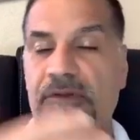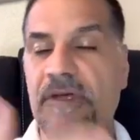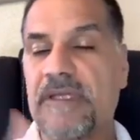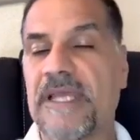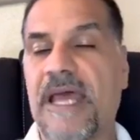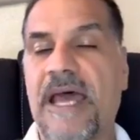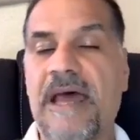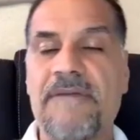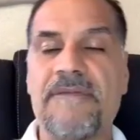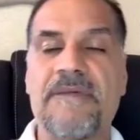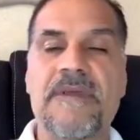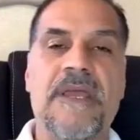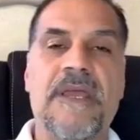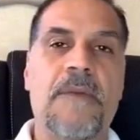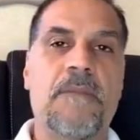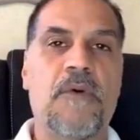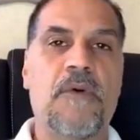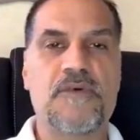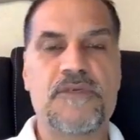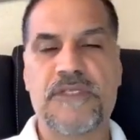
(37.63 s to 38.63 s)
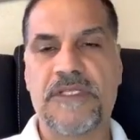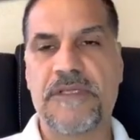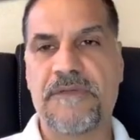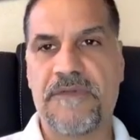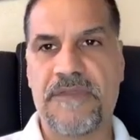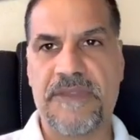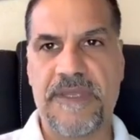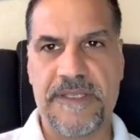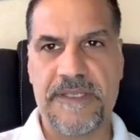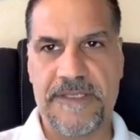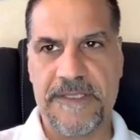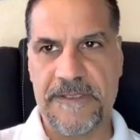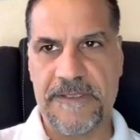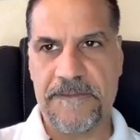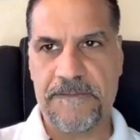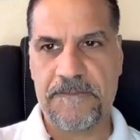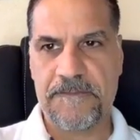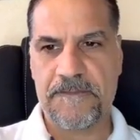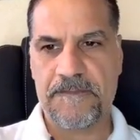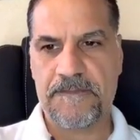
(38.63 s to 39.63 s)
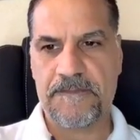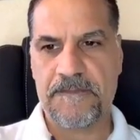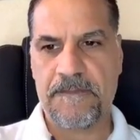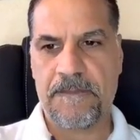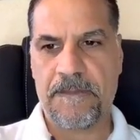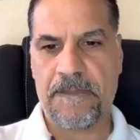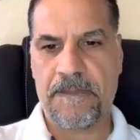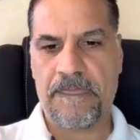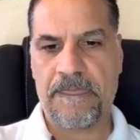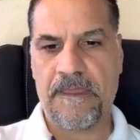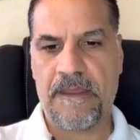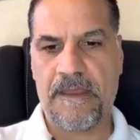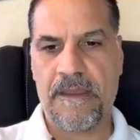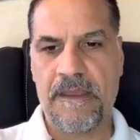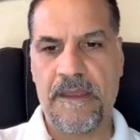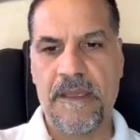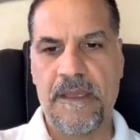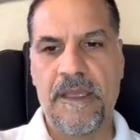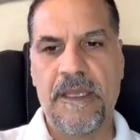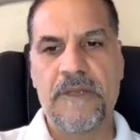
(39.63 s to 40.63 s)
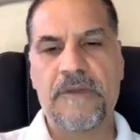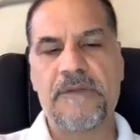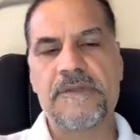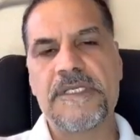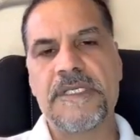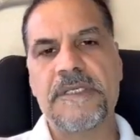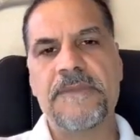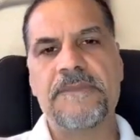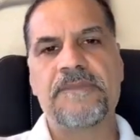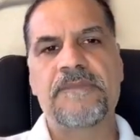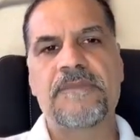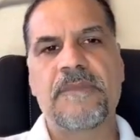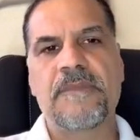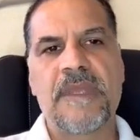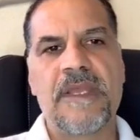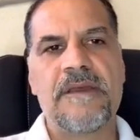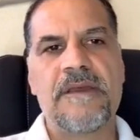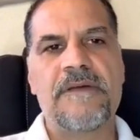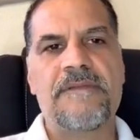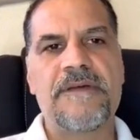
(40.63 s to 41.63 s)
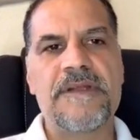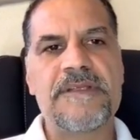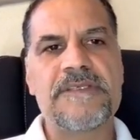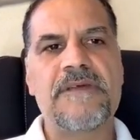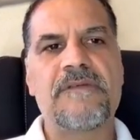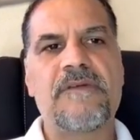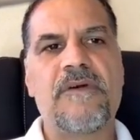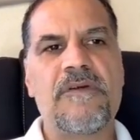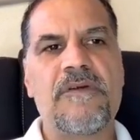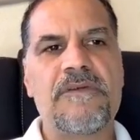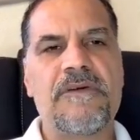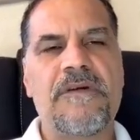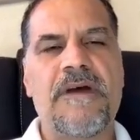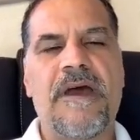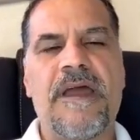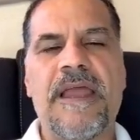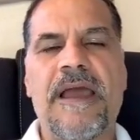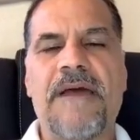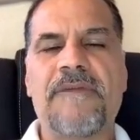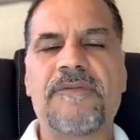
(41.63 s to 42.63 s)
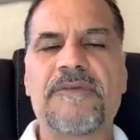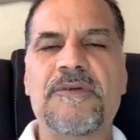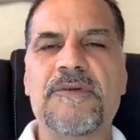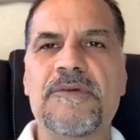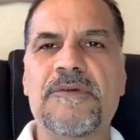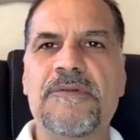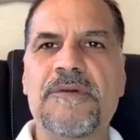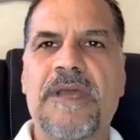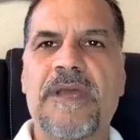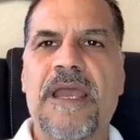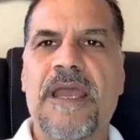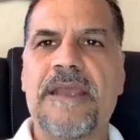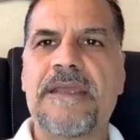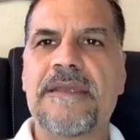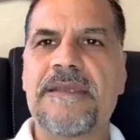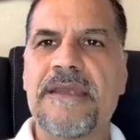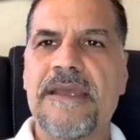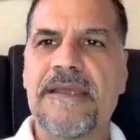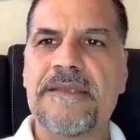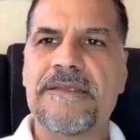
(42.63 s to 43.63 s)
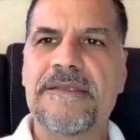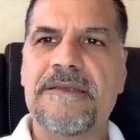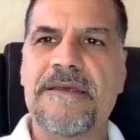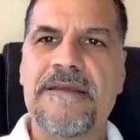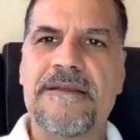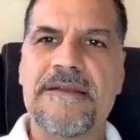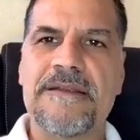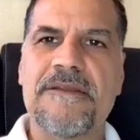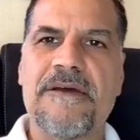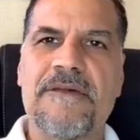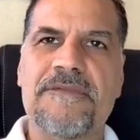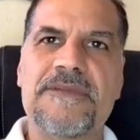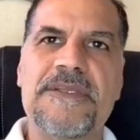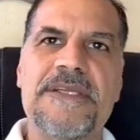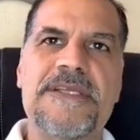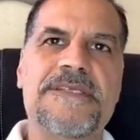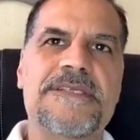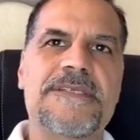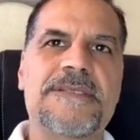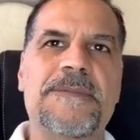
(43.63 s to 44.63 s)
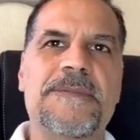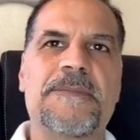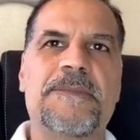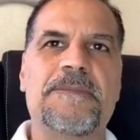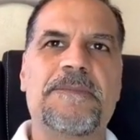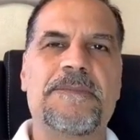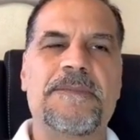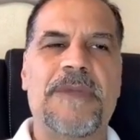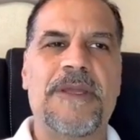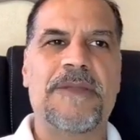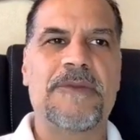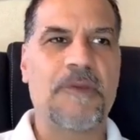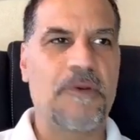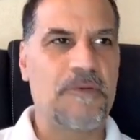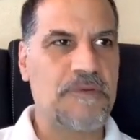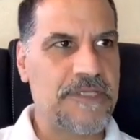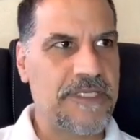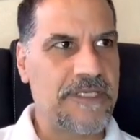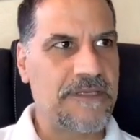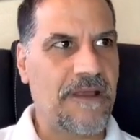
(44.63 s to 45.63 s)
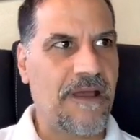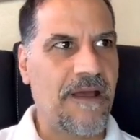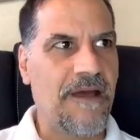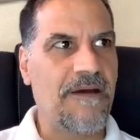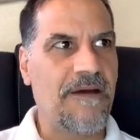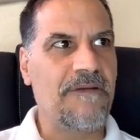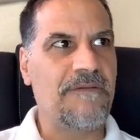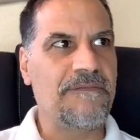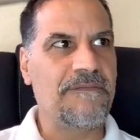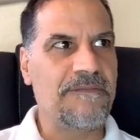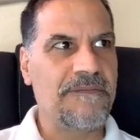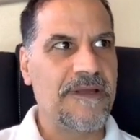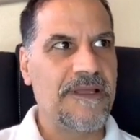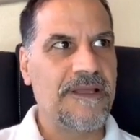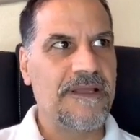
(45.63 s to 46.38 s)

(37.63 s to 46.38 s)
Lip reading: not have positive thinking. You see, first of all, I have to get rid of this notion of